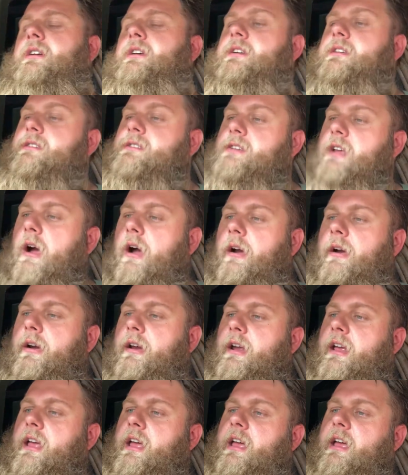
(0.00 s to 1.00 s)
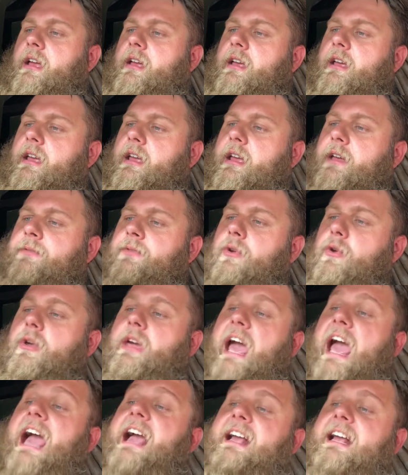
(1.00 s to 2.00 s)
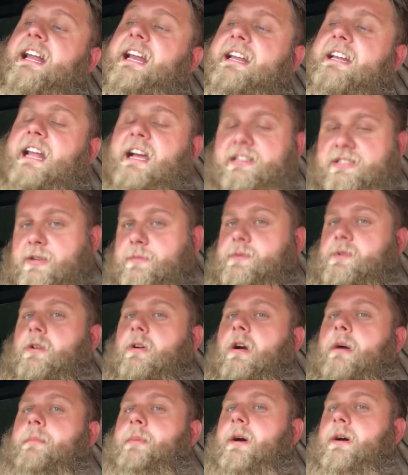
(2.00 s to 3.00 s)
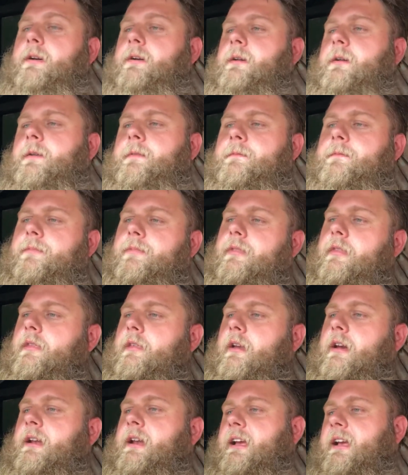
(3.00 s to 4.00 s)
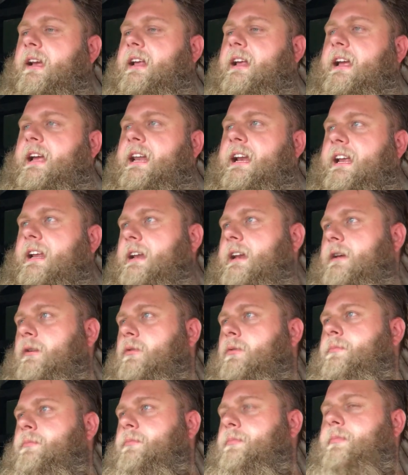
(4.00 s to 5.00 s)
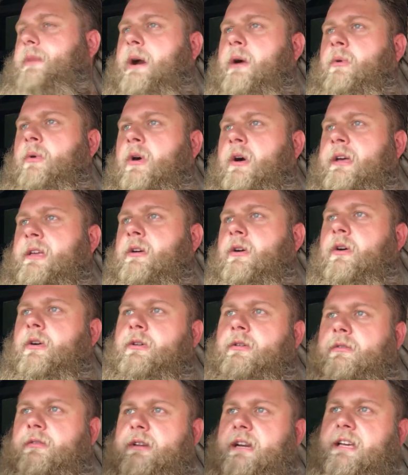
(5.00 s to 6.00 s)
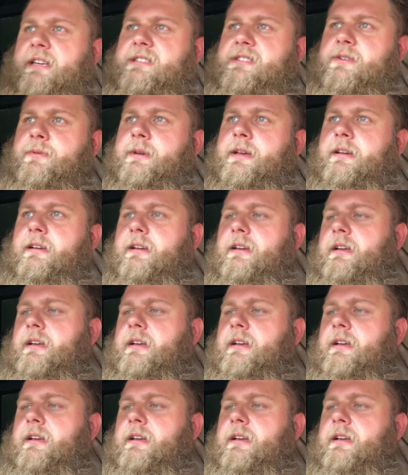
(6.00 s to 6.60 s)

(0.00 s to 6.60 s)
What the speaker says: So if you can, click that subscribe button and then click the little bell icon next to it,